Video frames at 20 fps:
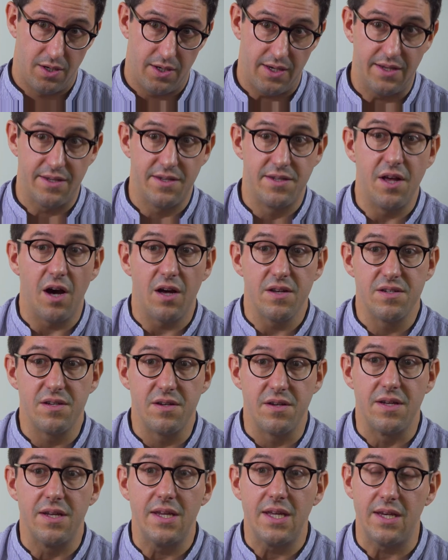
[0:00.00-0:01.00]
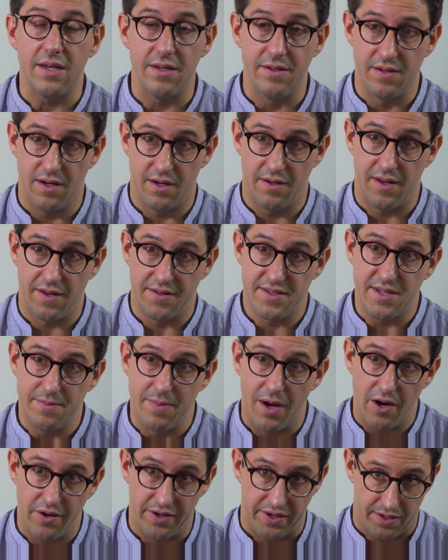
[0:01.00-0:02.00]
it doesn't need an
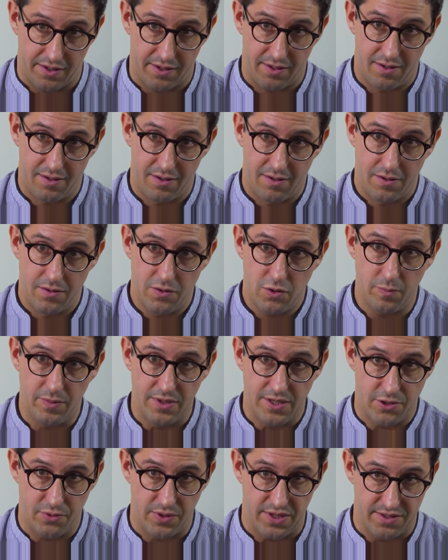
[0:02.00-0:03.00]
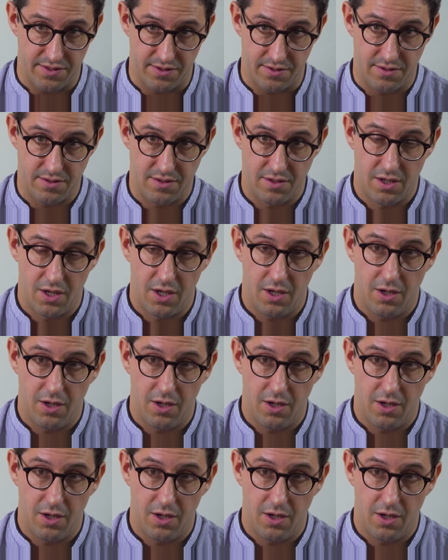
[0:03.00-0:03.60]
antibiotic to be treated.